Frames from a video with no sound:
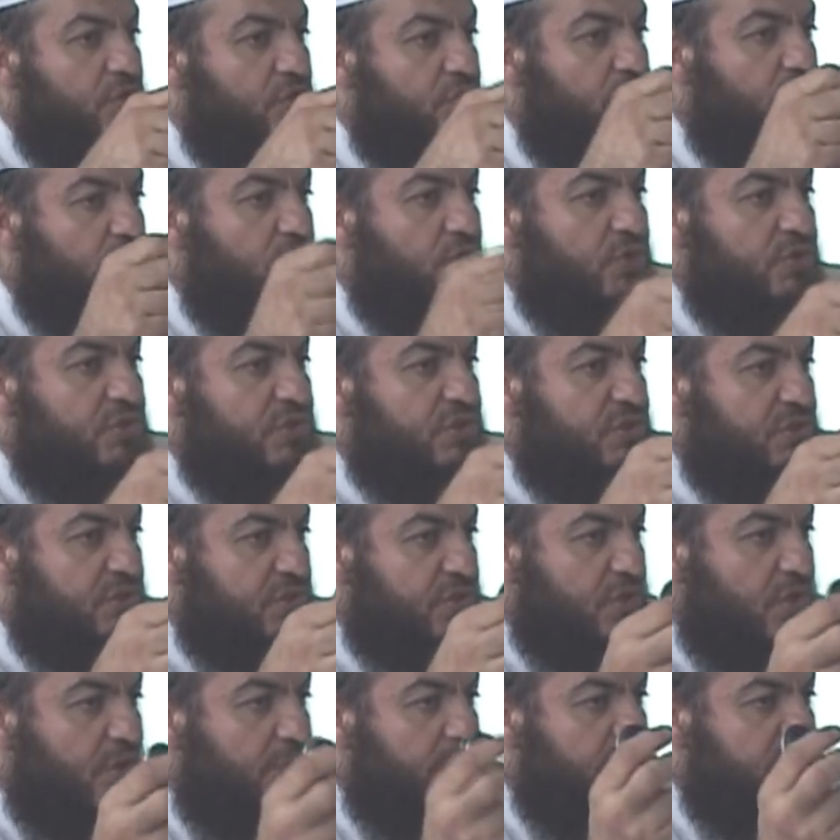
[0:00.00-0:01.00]
Those
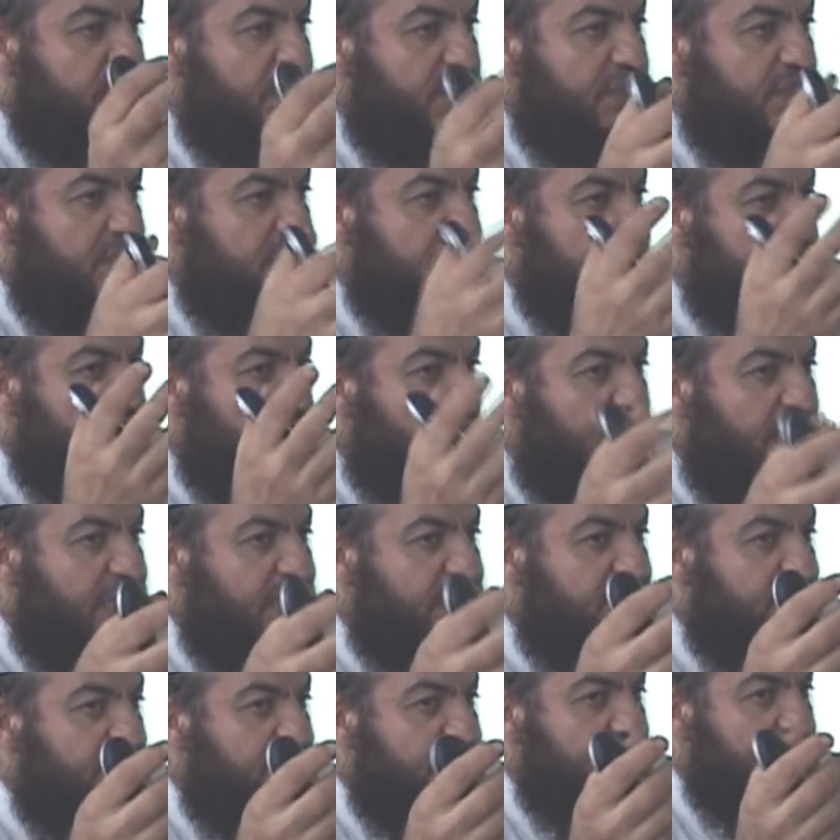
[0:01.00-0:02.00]
commodities,
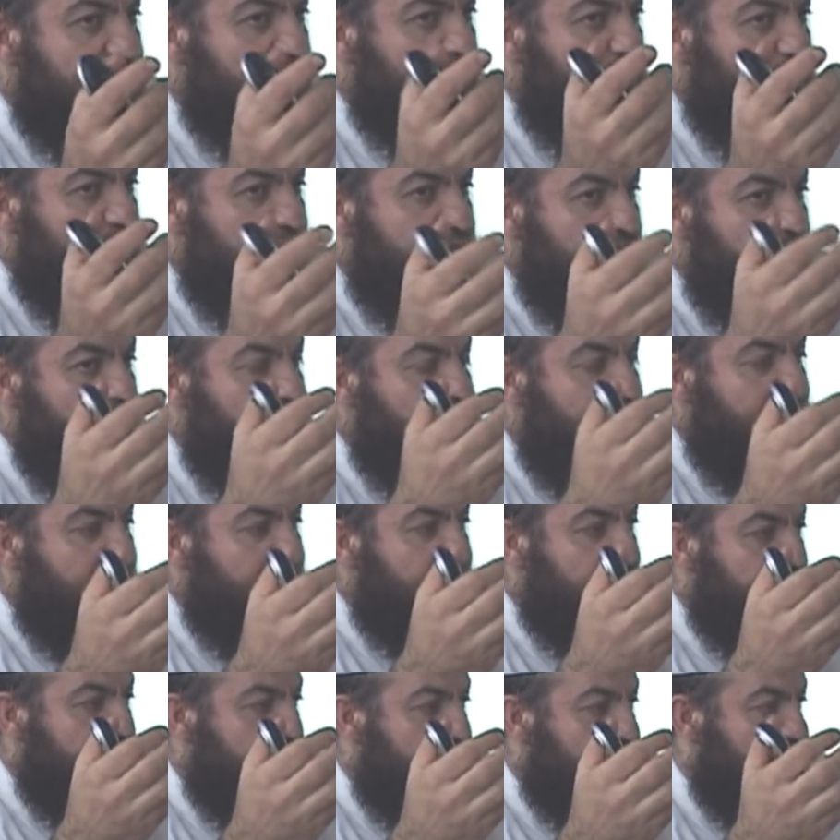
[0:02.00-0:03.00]
items where
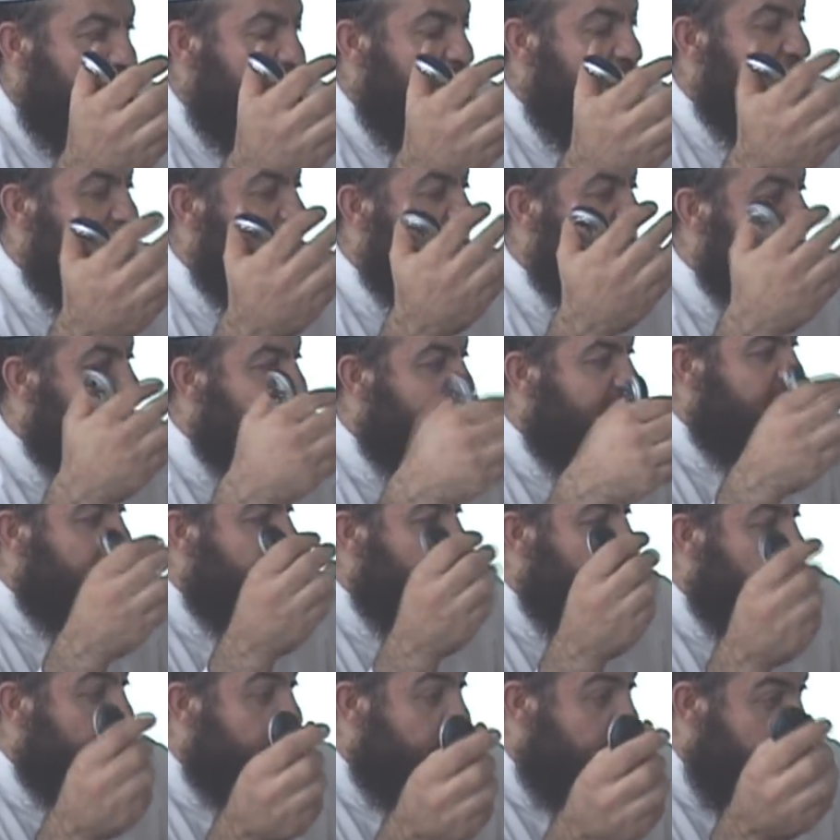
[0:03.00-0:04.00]
riba does not
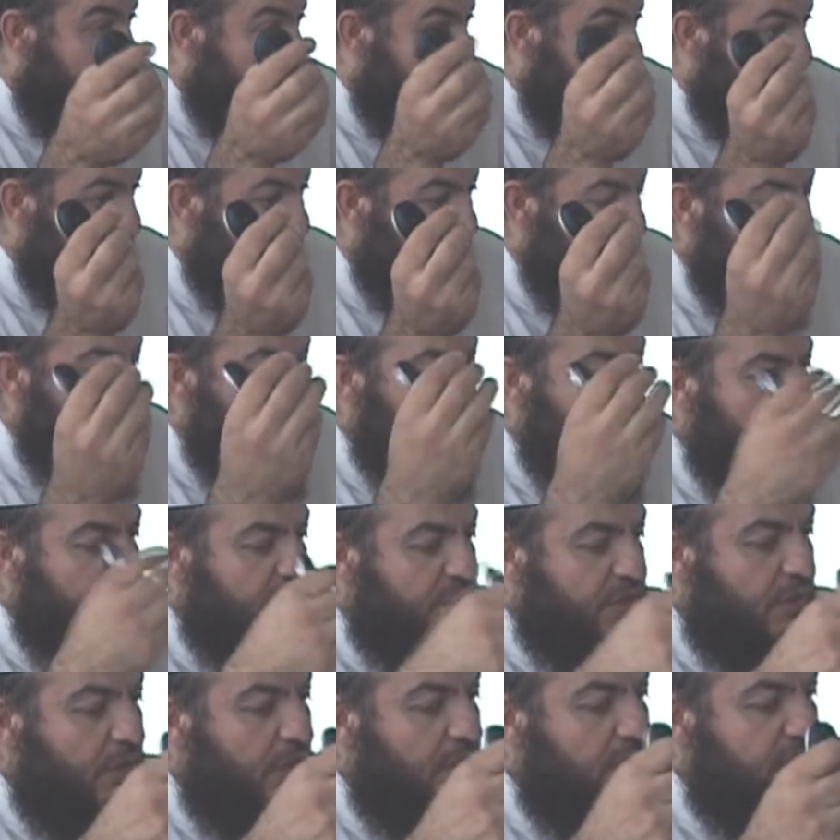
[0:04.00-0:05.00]
take place,
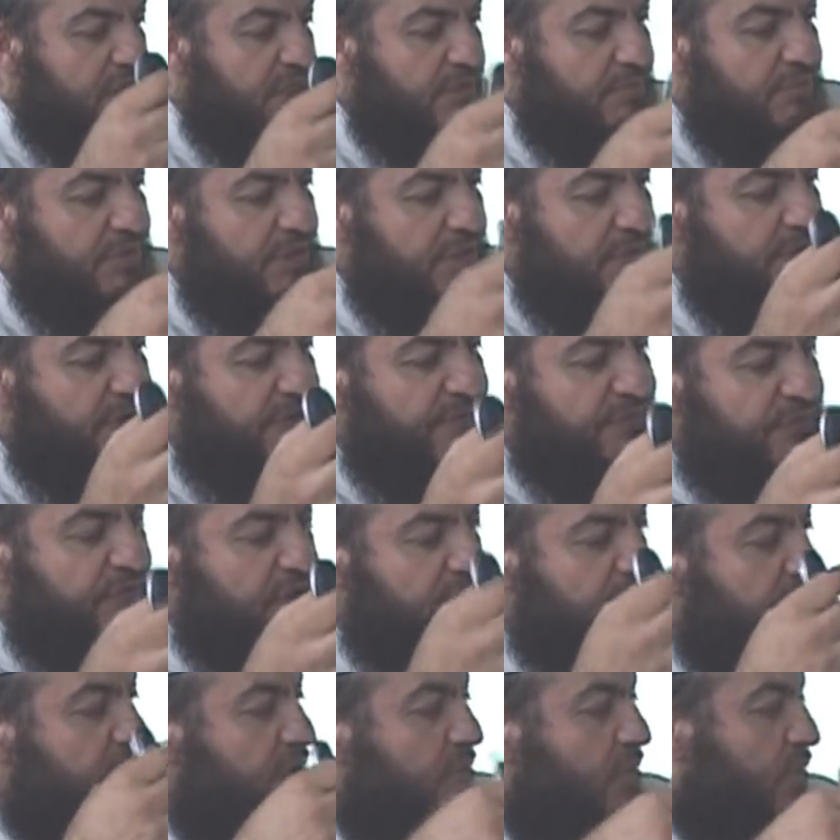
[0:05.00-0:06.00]
we call them
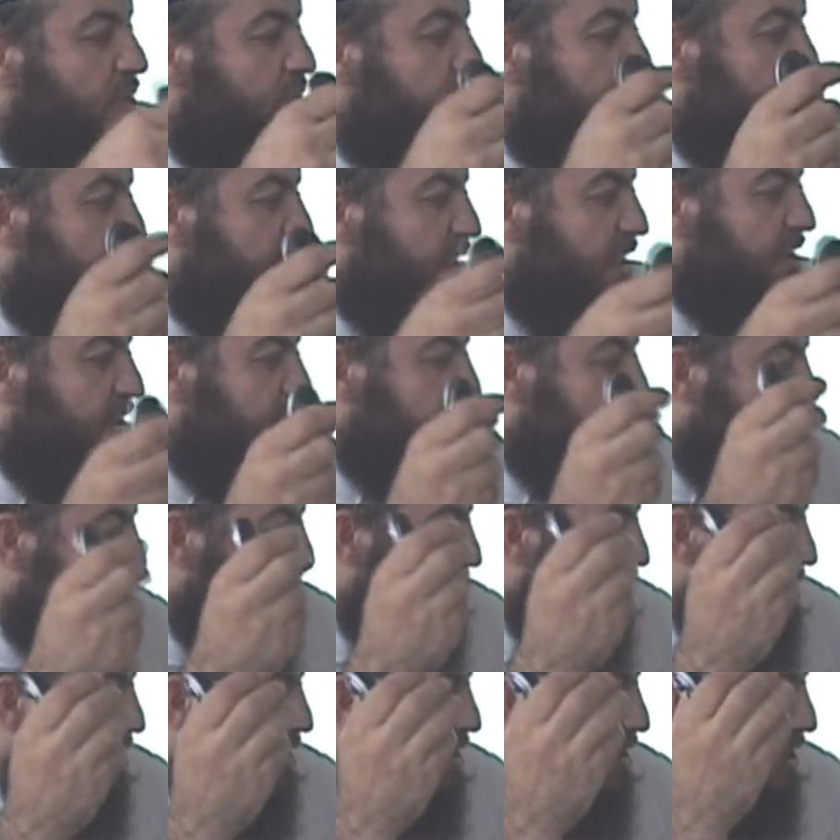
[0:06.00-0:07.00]
riba-free or
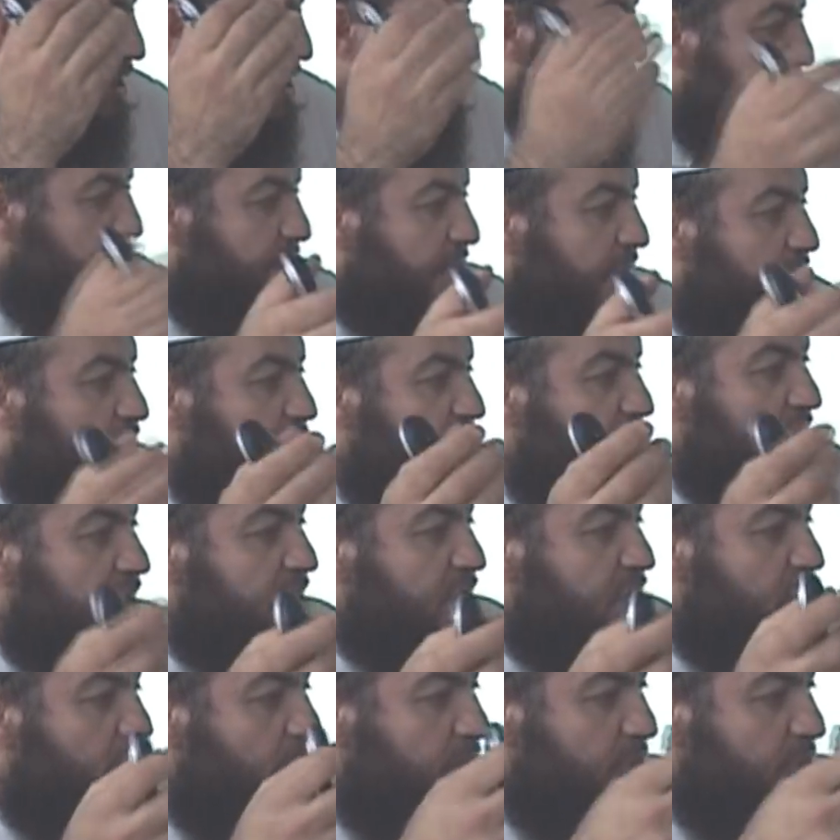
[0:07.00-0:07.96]
non-ribawi